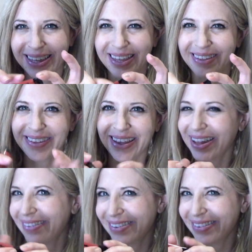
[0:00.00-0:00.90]
So
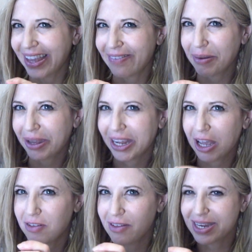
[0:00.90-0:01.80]
let's just see if I'm going to
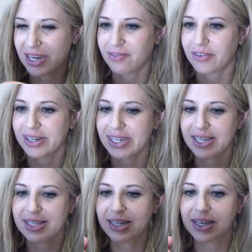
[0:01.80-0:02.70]
go for the Dita Von
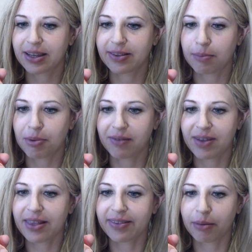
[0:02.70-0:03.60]
Teese look. So putting
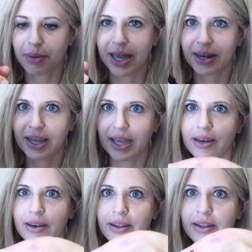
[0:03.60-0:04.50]
this on my hand
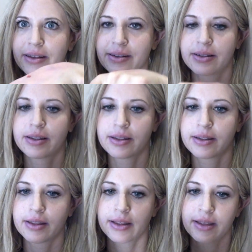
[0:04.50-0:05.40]
again,
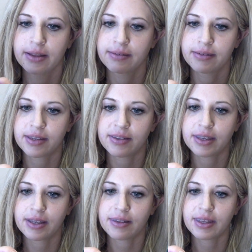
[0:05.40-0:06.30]
just so
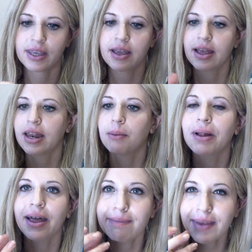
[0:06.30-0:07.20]
you can see, and I'm
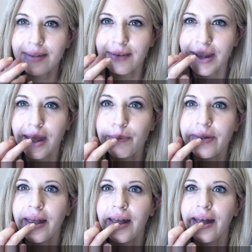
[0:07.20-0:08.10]
applying this to the lips.